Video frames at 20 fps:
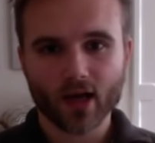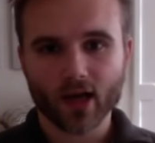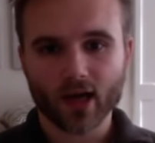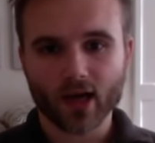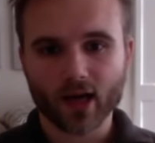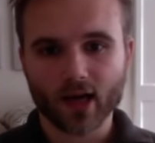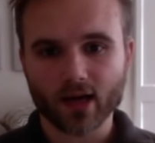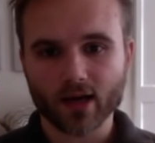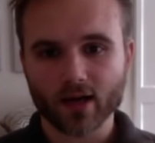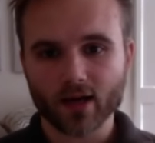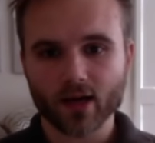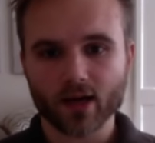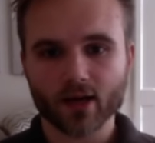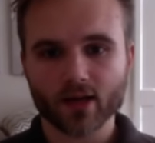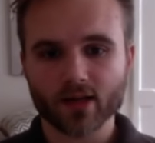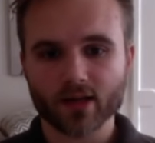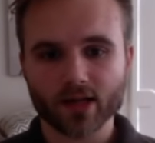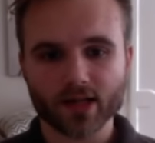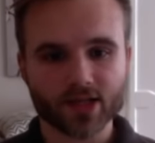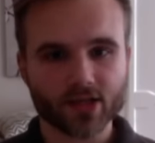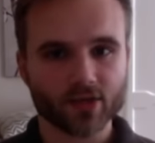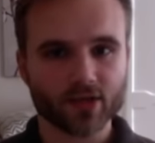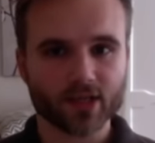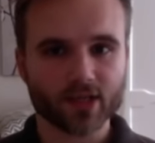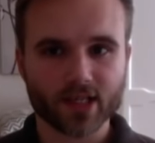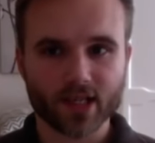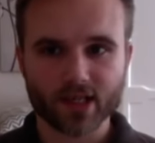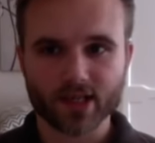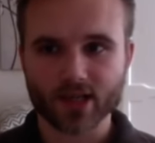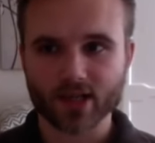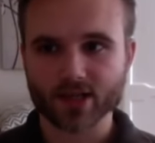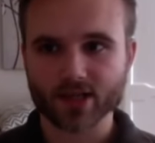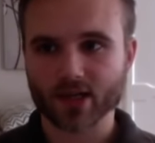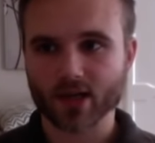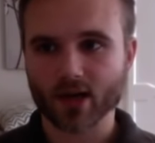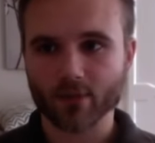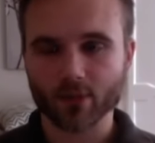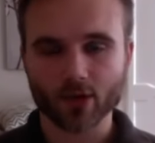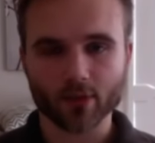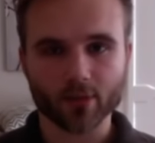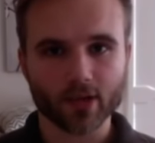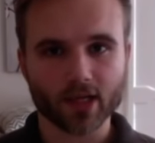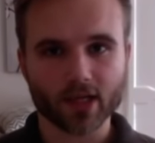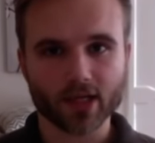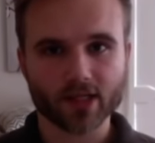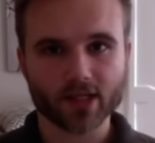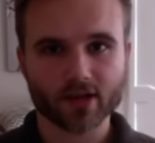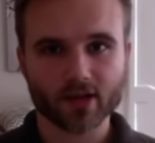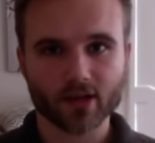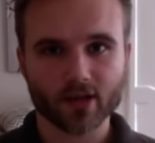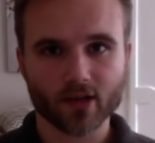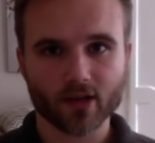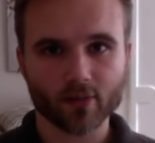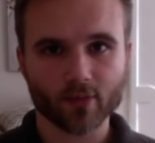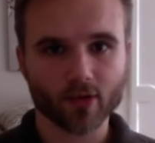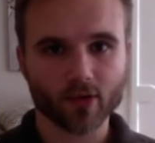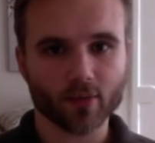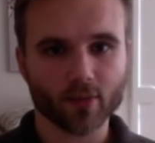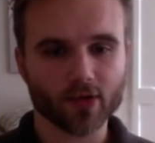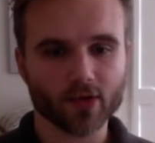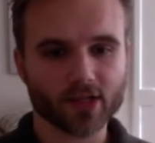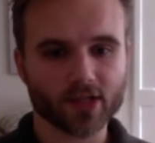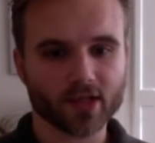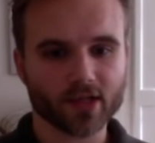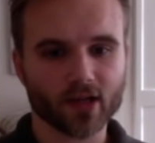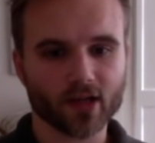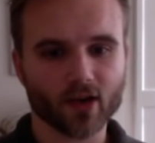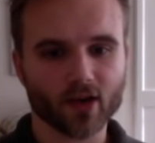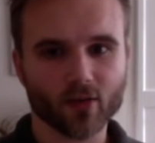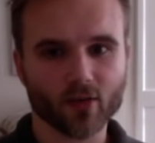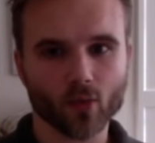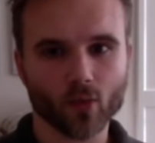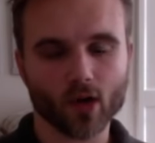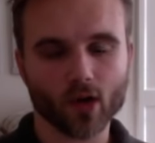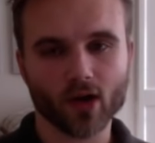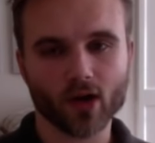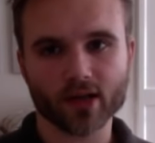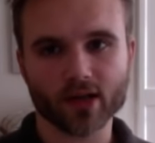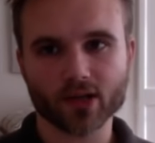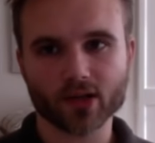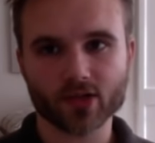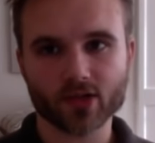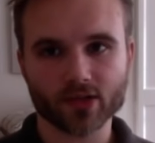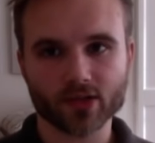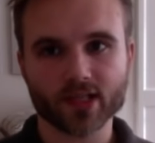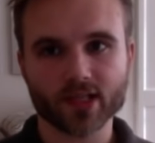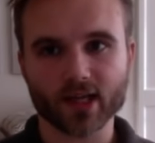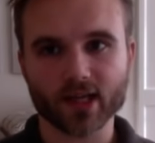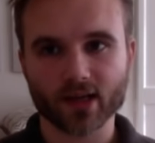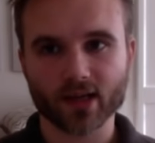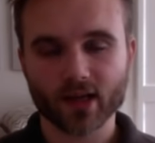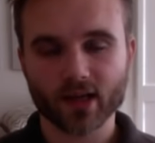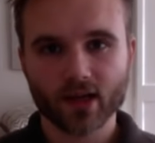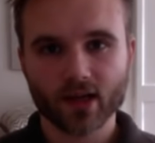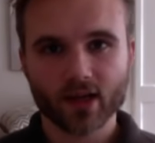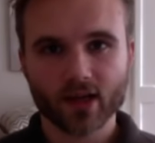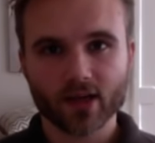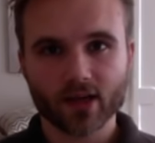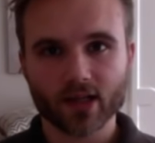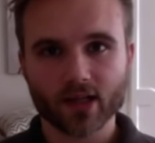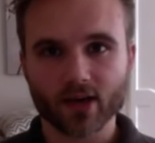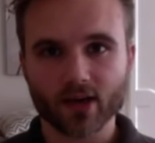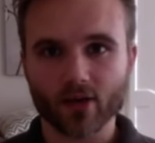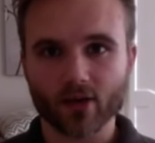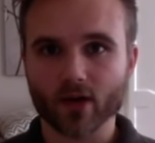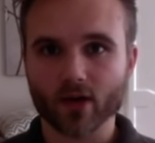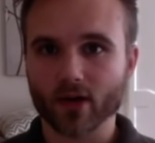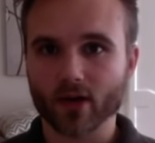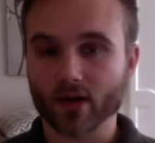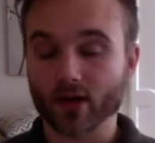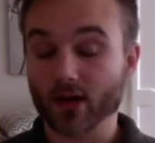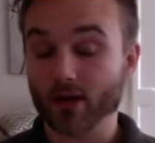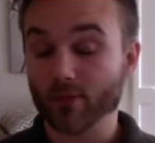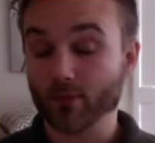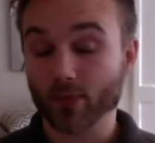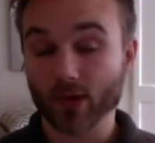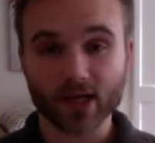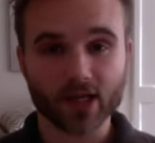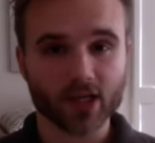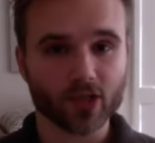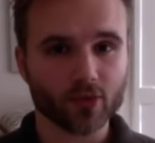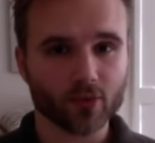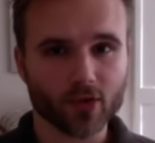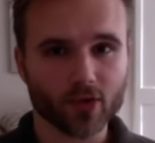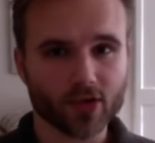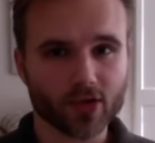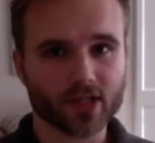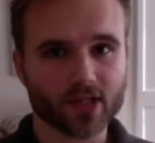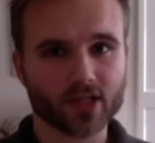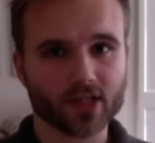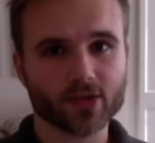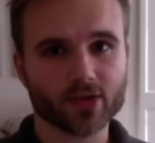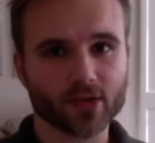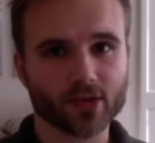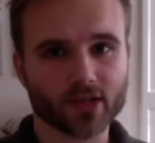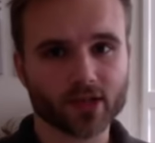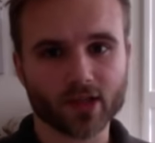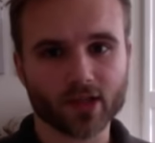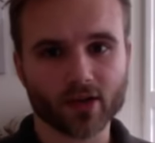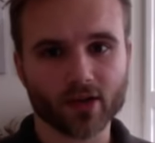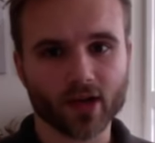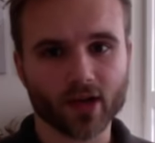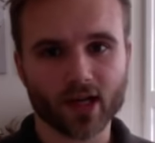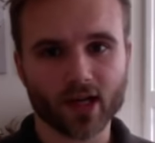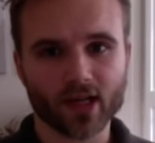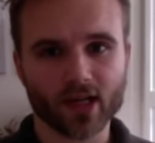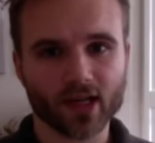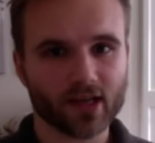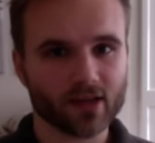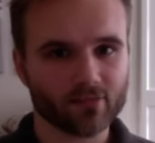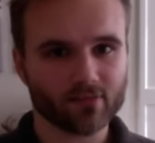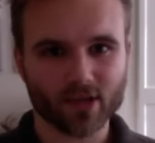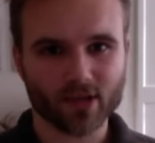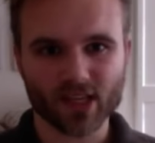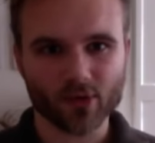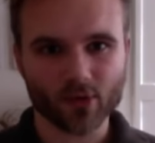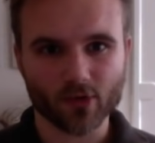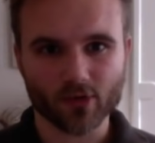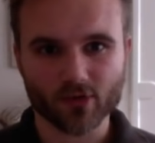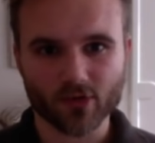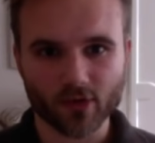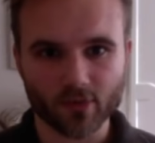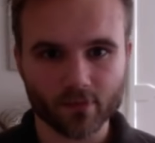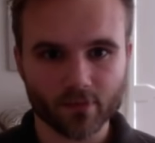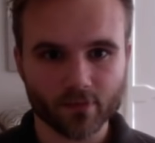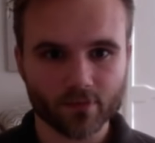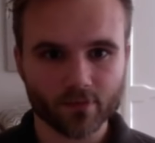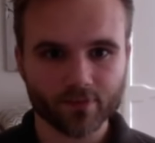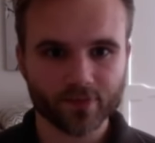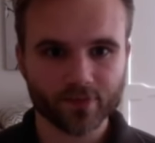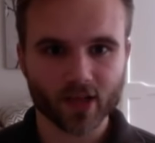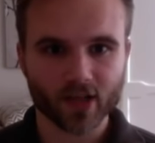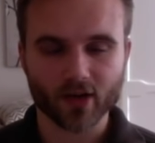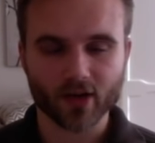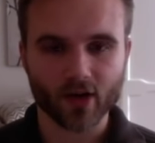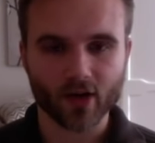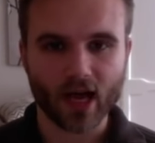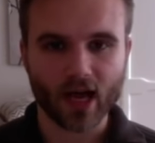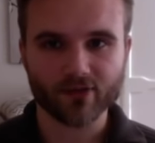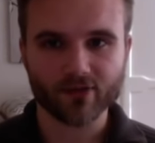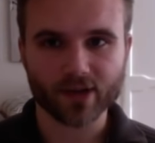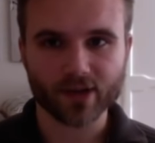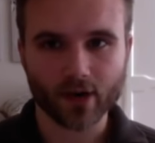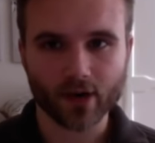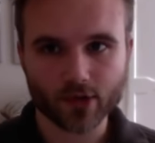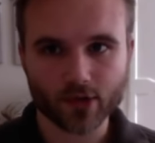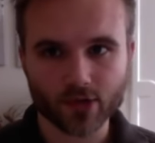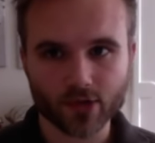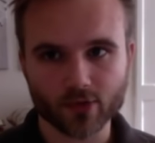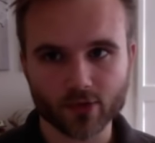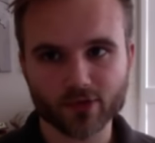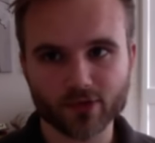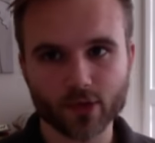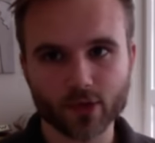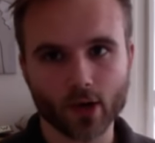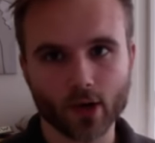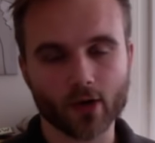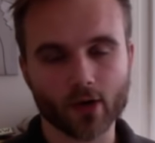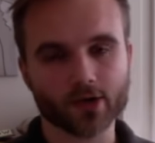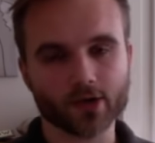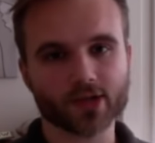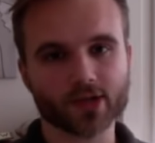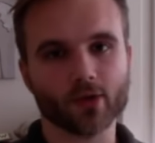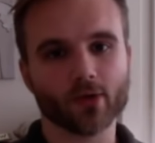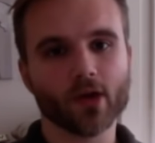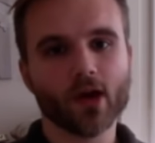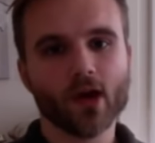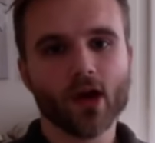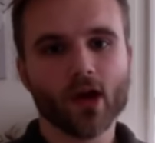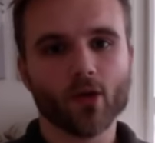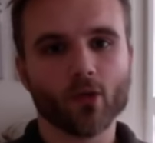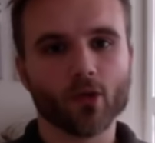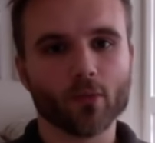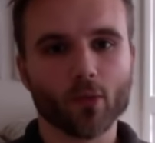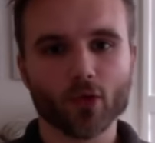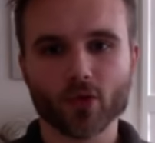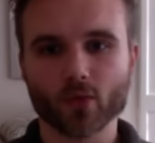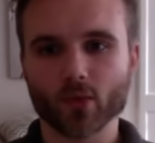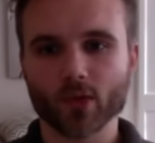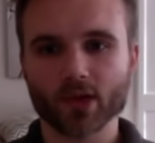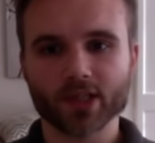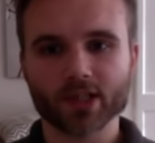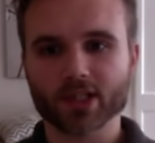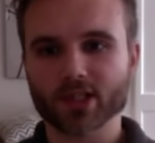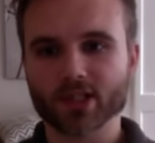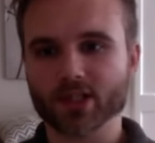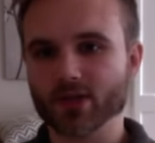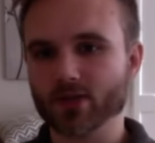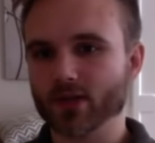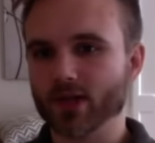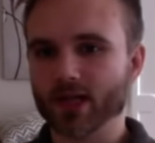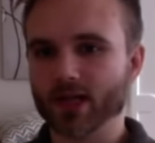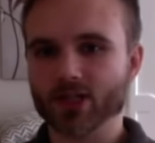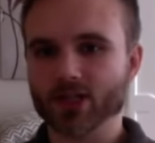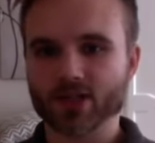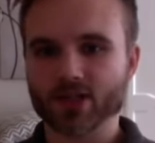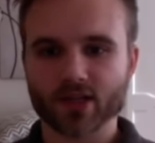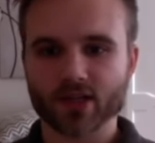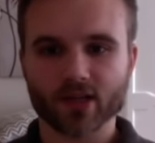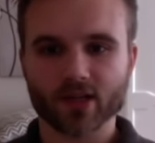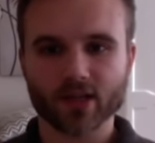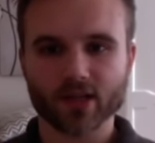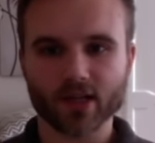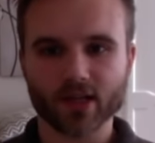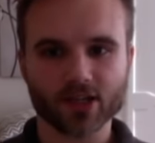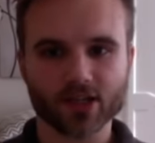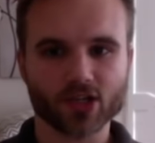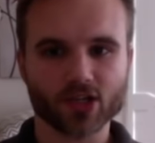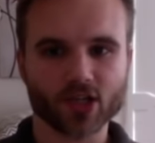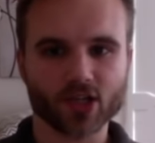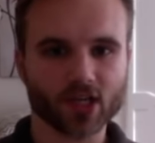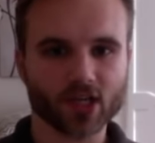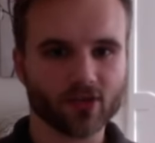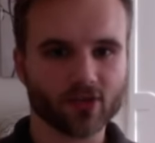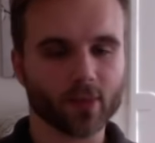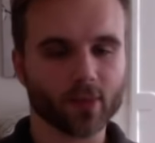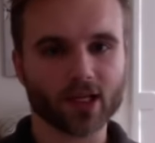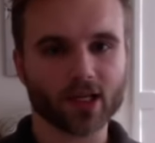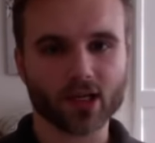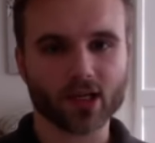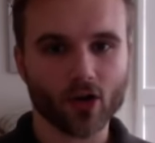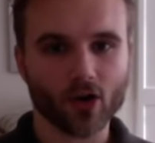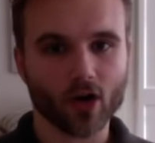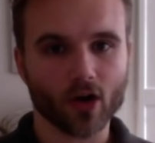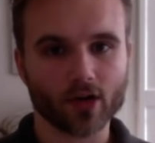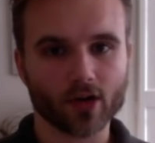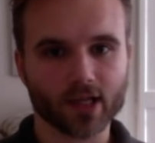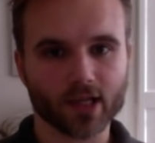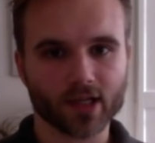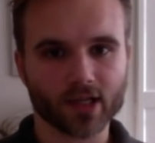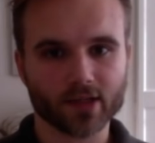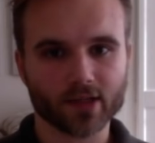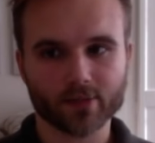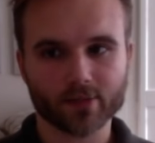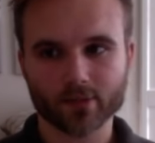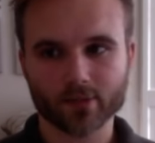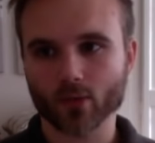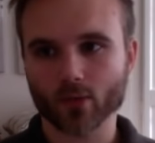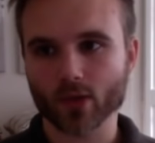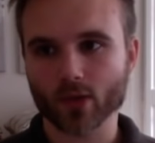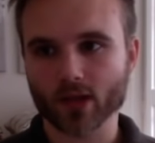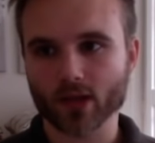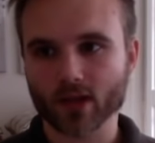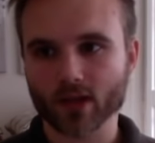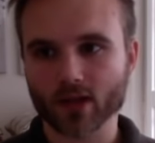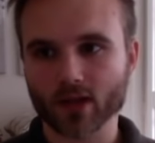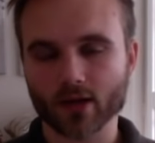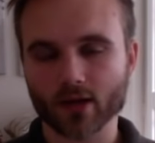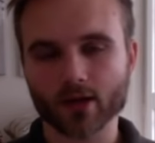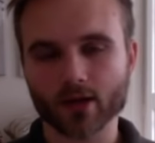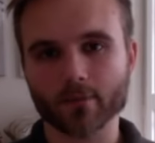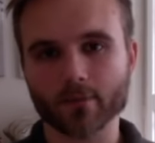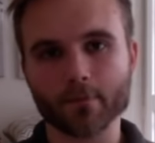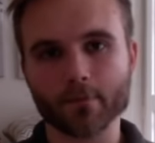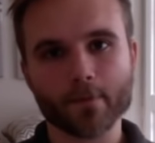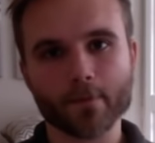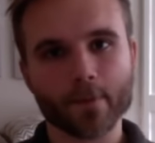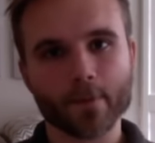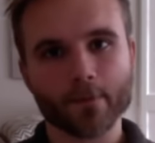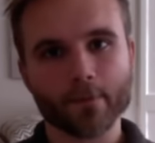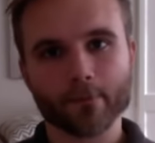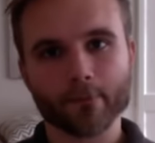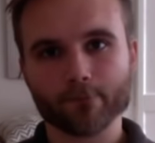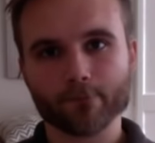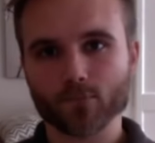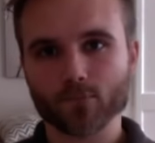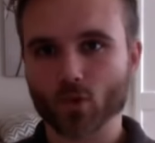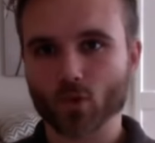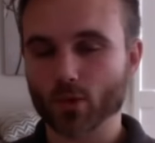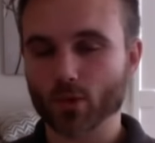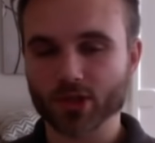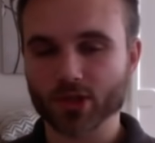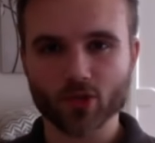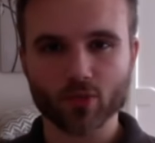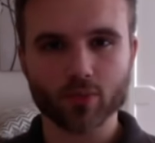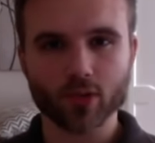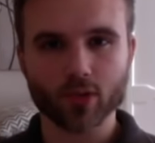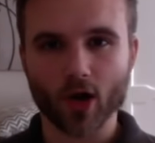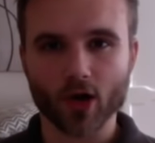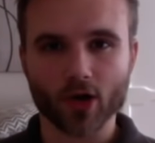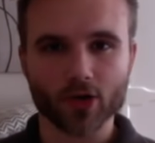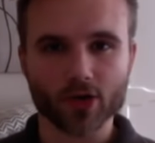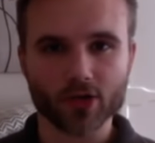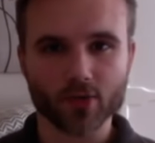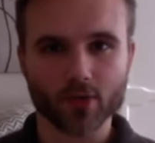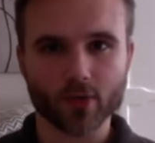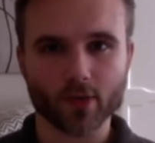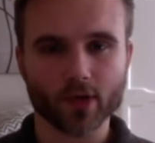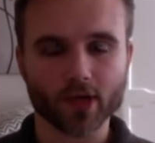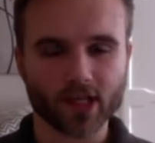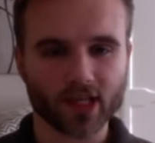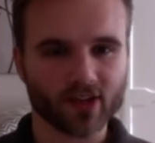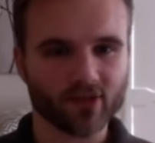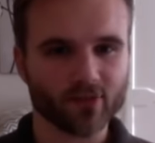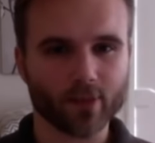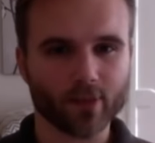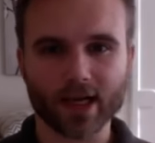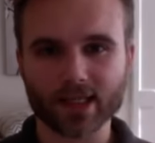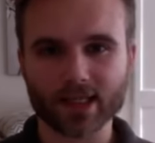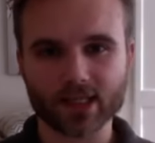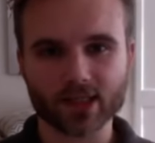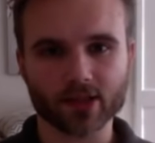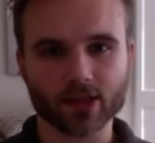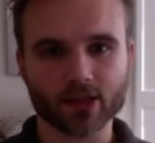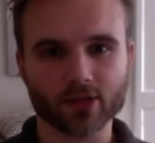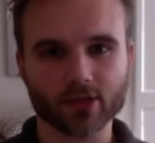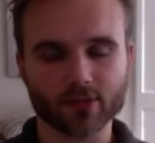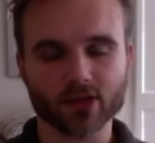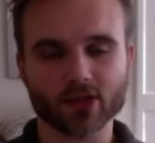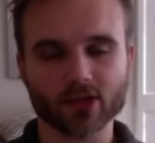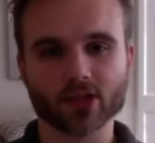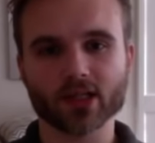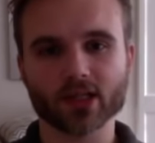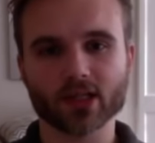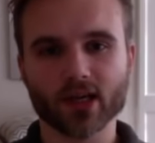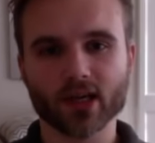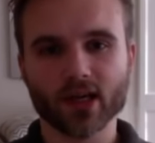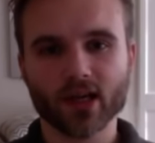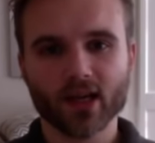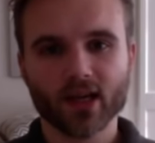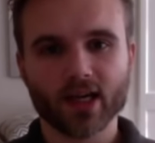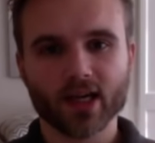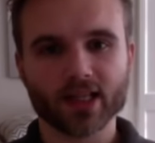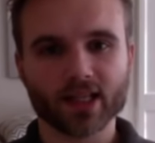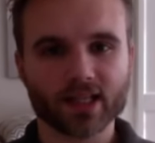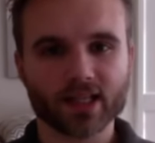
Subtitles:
And this only takes us a couple of minutes per person, while it could take, a brand new person to it, anywhere from, I don't know, half an hour to a few hours. So we're more than willing to do that, just in exchange of making contact with new bloggers. We want to give back to the community at the